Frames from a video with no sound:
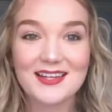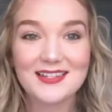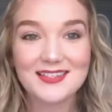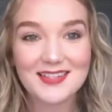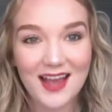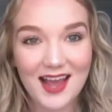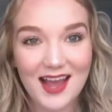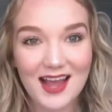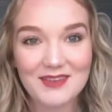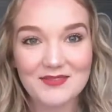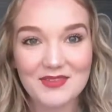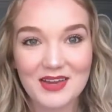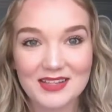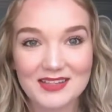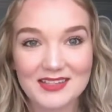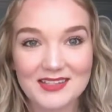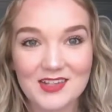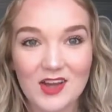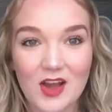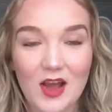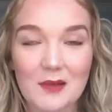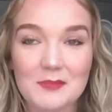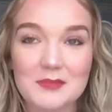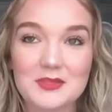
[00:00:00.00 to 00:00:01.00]
time at the
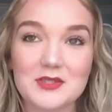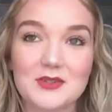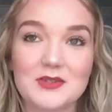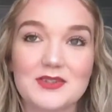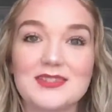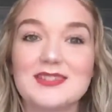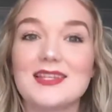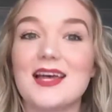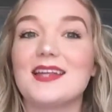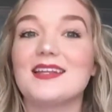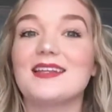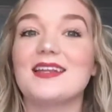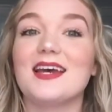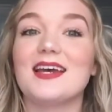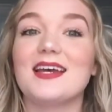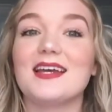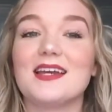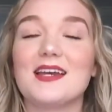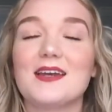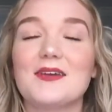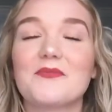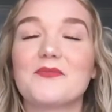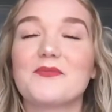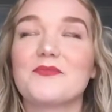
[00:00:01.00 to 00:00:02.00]
top. So it said
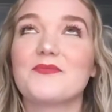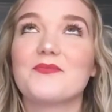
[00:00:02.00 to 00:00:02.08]
like